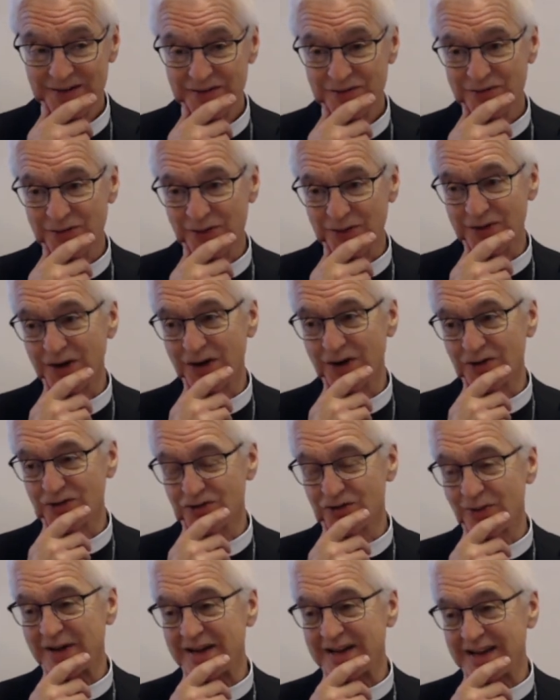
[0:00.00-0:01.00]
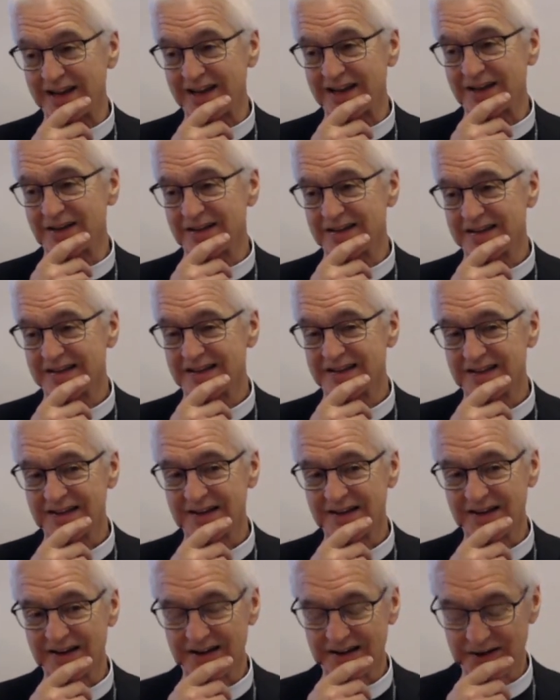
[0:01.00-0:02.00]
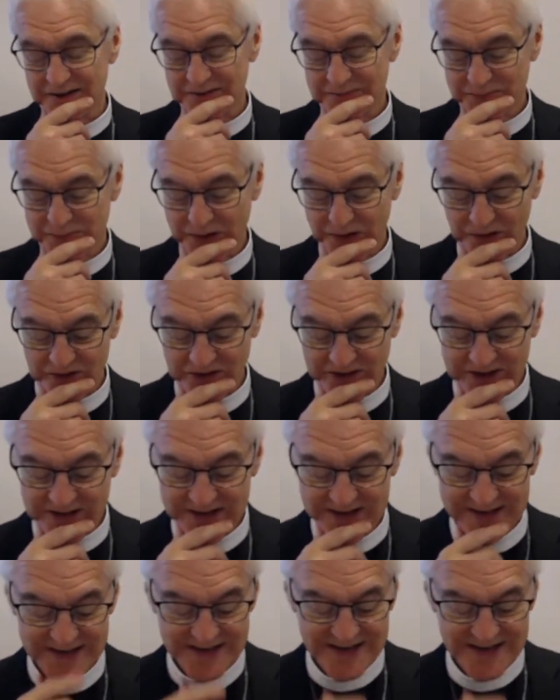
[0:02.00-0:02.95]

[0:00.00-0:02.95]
for their drinking uh, party.